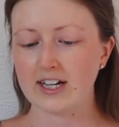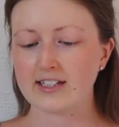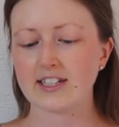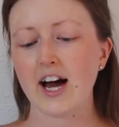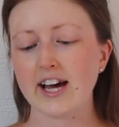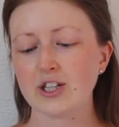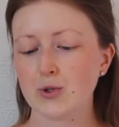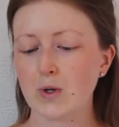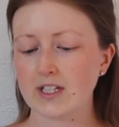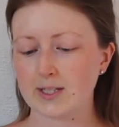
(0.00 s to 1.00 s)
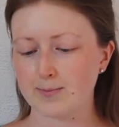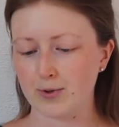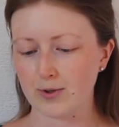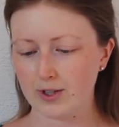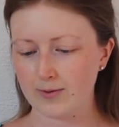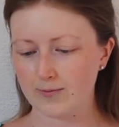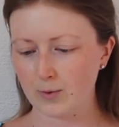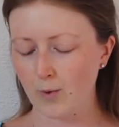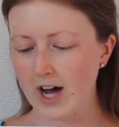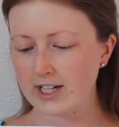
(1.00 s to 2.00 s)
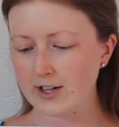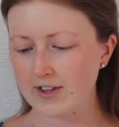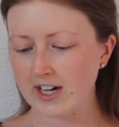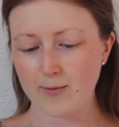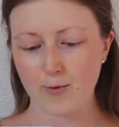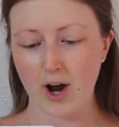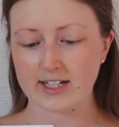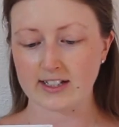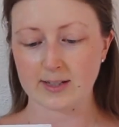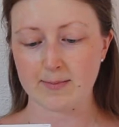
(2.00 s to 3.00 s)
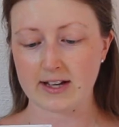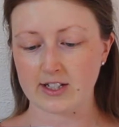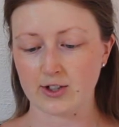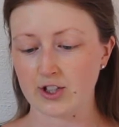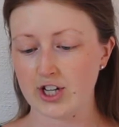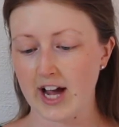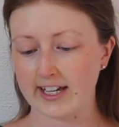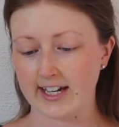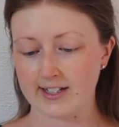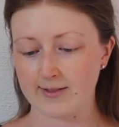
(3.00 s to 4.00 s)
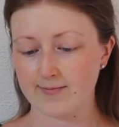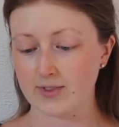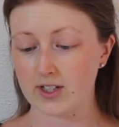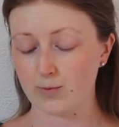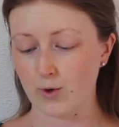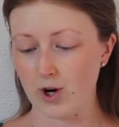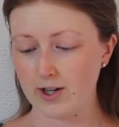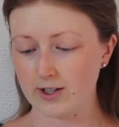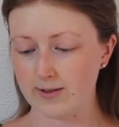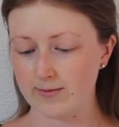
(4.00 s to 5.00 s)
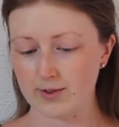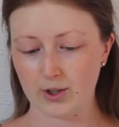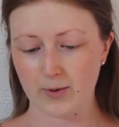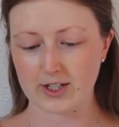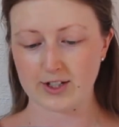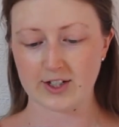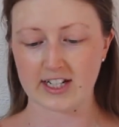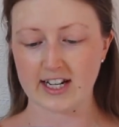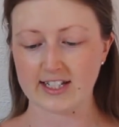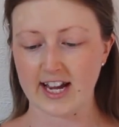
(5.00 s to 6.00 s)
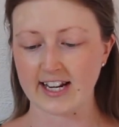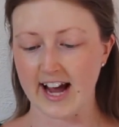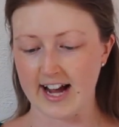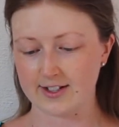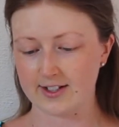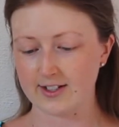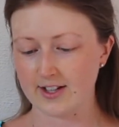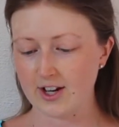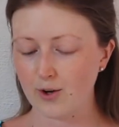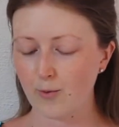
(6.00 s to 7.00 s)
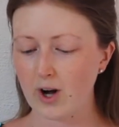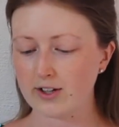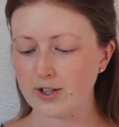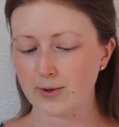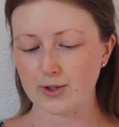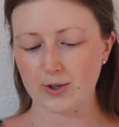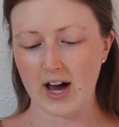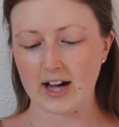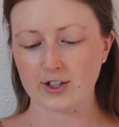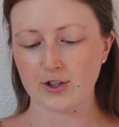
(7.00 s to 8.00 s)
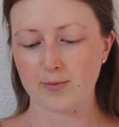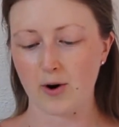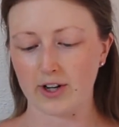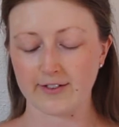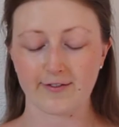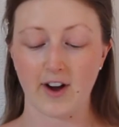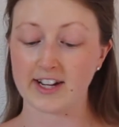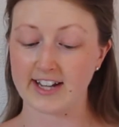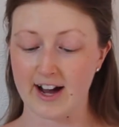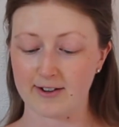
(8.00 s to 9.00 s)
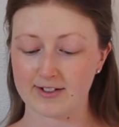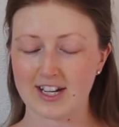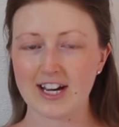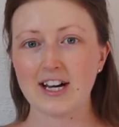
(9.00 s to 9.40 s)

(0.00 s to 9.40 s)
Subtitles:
Did I enjoy this book? Why do you think I'm writing this message on the jacket? Does it work? Do the questions lead to any answers? Why don't you put your hand in your pocket and find out?